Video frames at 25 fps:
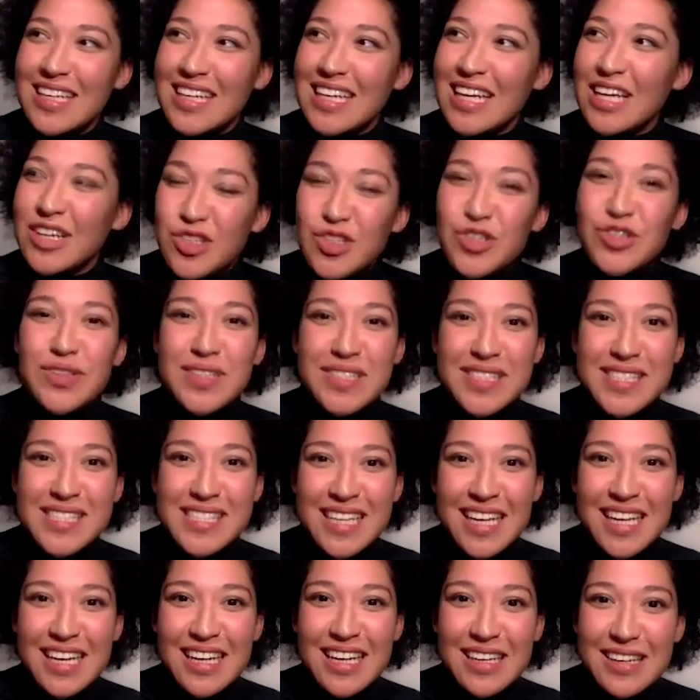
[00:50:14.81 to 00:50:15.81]
interests
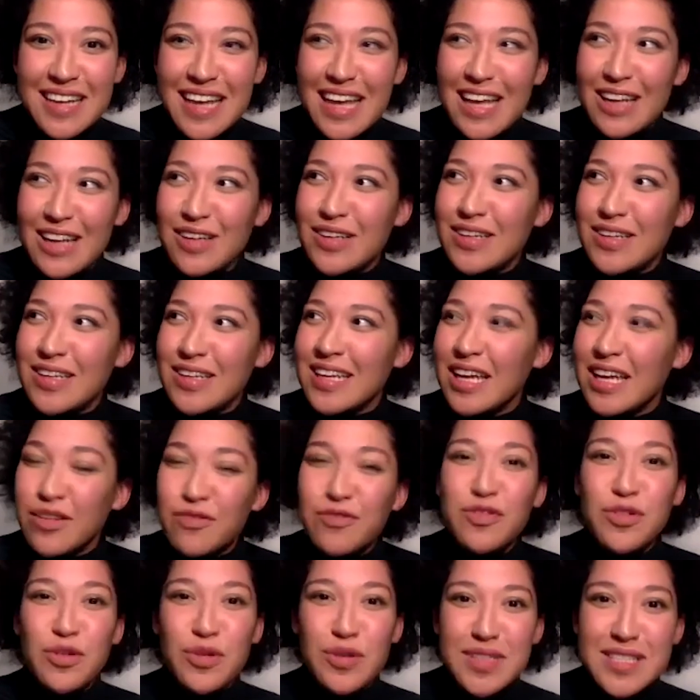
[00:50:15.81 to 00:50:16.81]
and, and
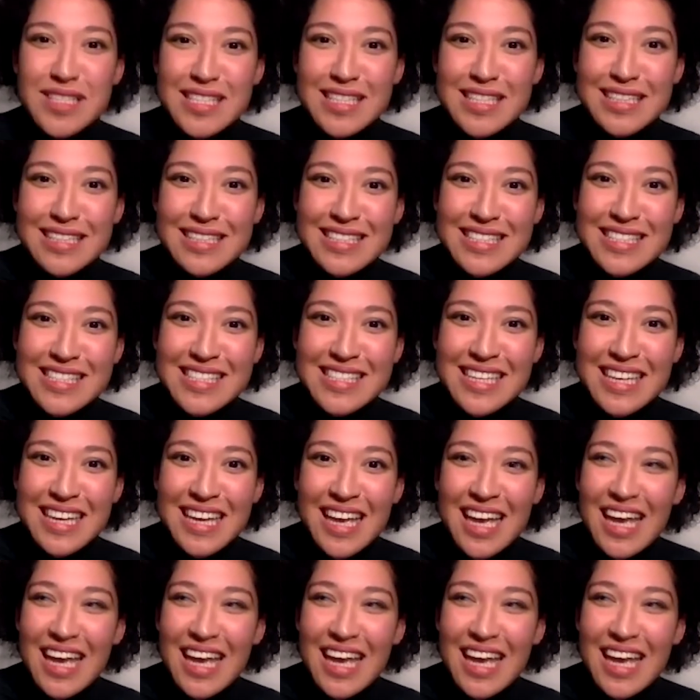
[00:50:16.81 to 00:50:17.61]
influences